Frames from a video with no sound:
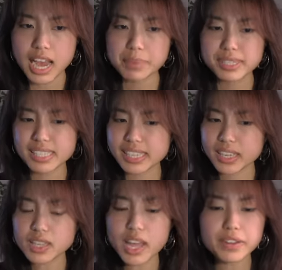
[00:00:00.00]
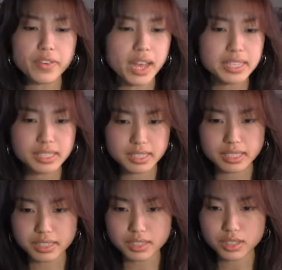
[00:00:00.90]
I'm seeing a lot of
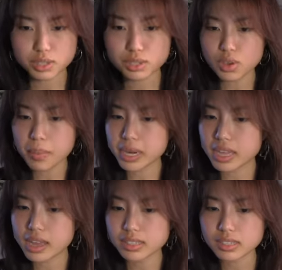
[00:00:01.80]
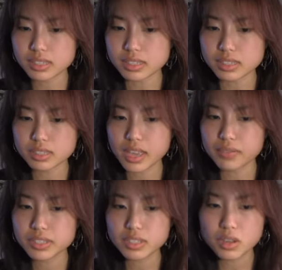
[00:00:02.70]
huskies. There's many huskies.
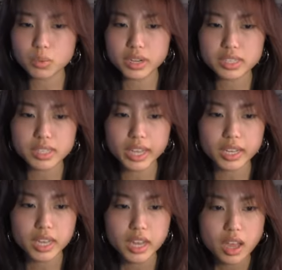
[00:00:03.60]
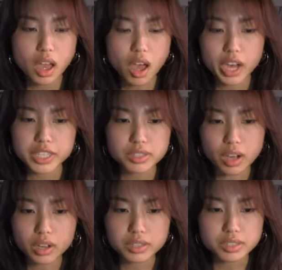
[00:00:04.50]
Every single one is like a
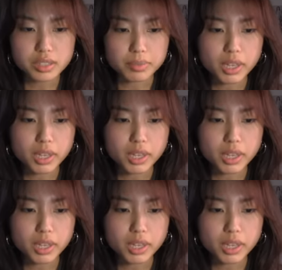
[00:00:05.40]
dog or something.